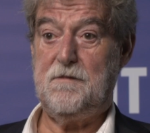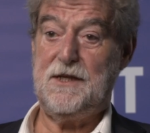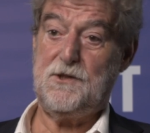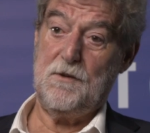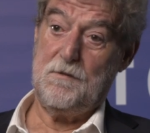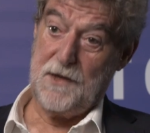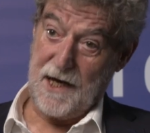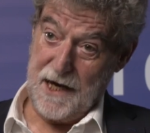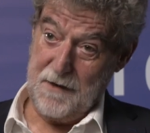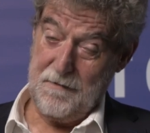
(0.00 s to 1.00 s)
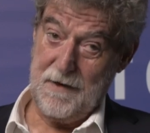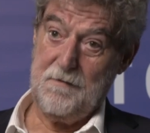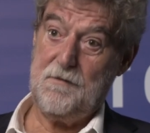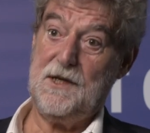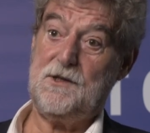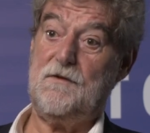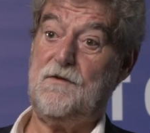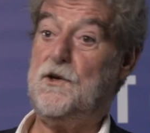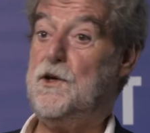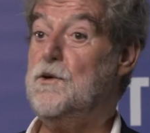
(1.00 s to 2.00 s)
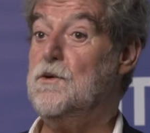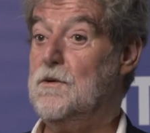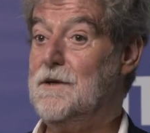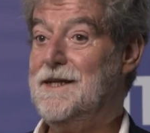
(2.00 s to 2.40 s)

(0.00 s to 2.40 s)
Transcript: Presto Prime, and Presto for You.